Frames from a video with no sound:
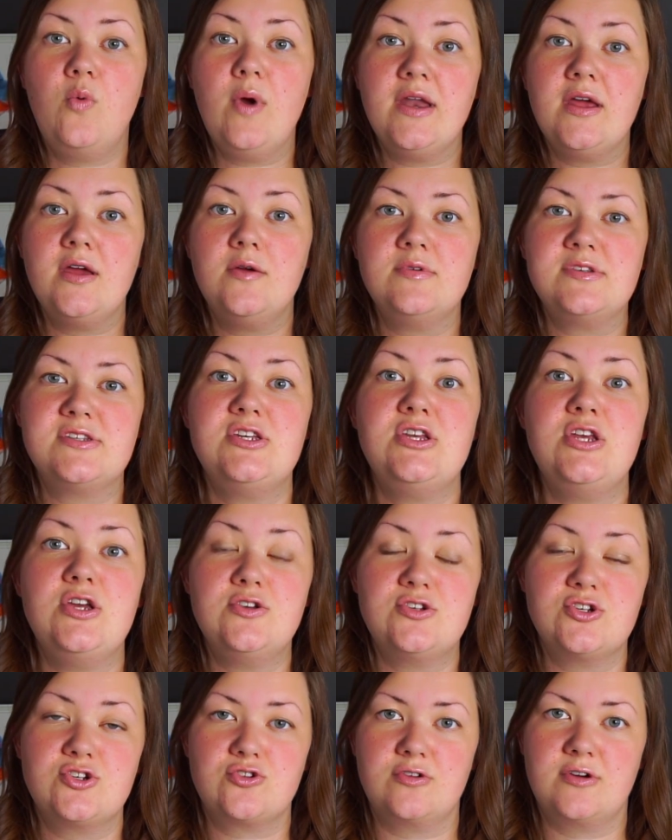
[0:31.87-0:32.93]
When I was new
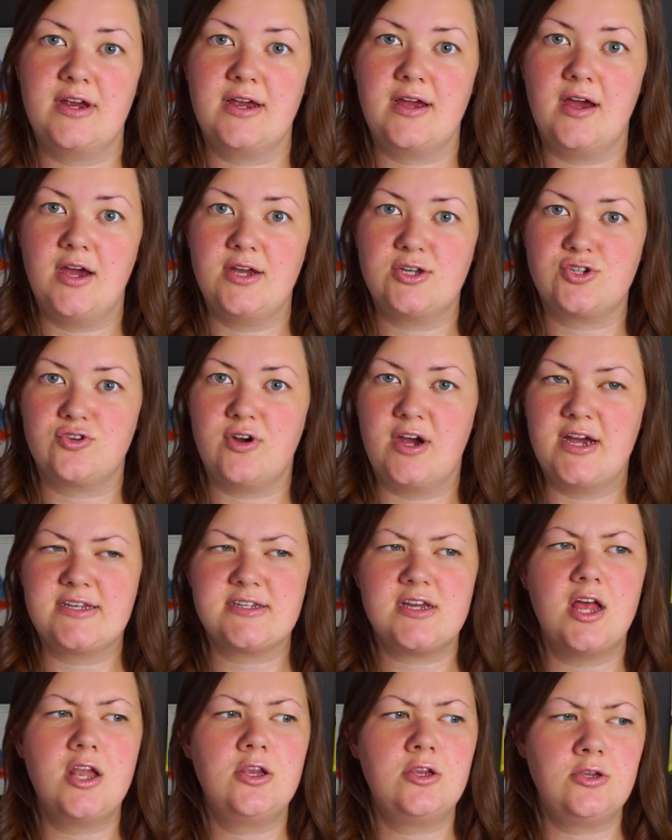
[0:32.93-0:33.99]
to drawing, I tried
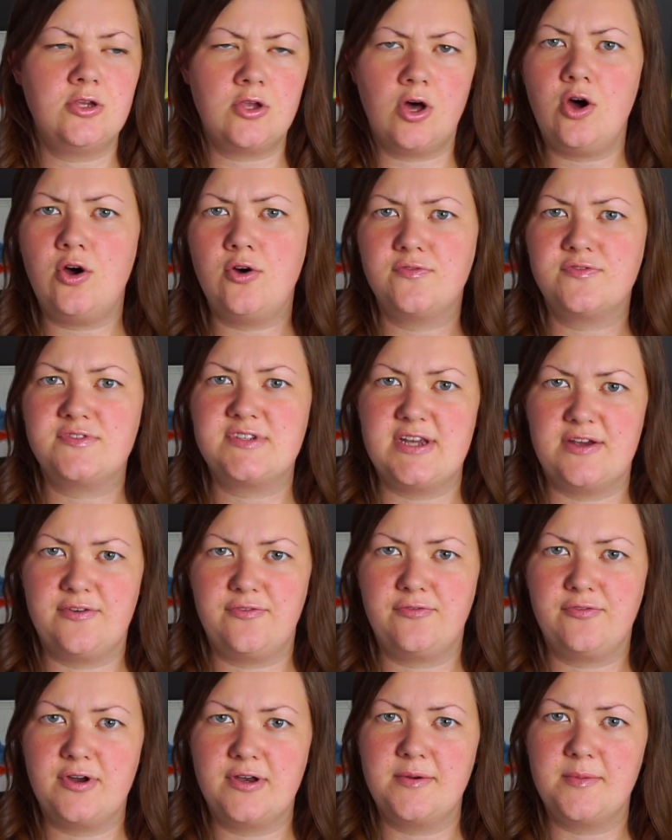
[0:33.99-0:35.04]
a lot of
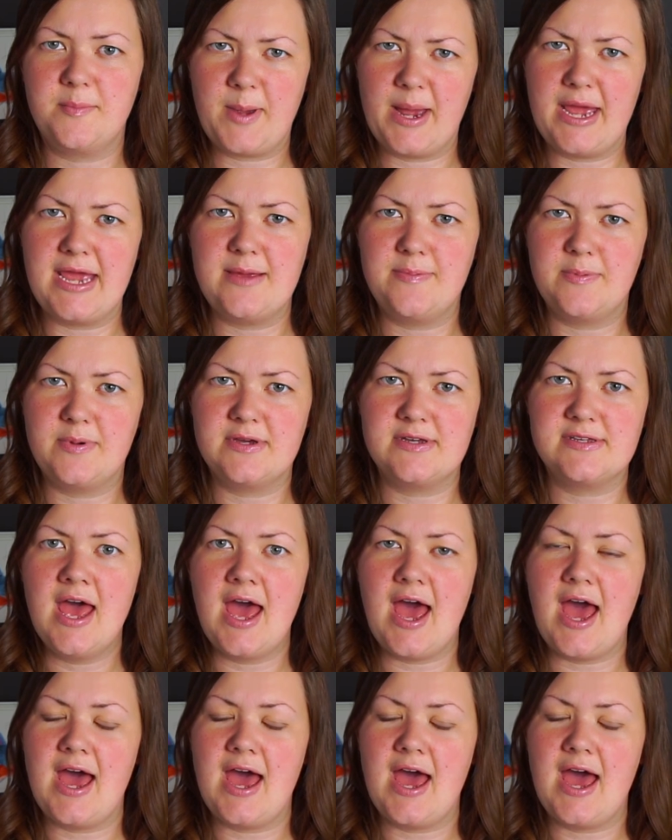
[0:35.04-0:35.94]
different papers,